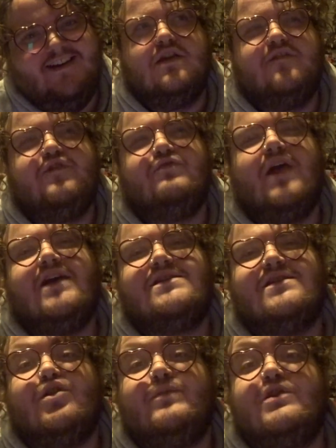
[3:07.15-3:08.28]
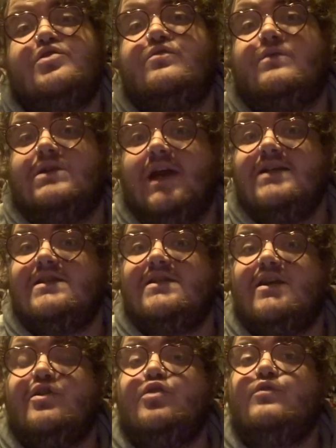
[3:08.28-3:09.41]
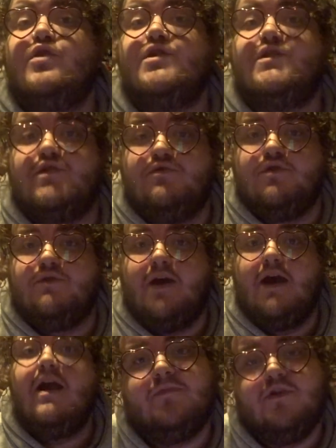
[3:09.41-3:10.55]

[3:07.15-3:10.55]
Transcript: If you like Till because you relate to Till, you are a tsundere.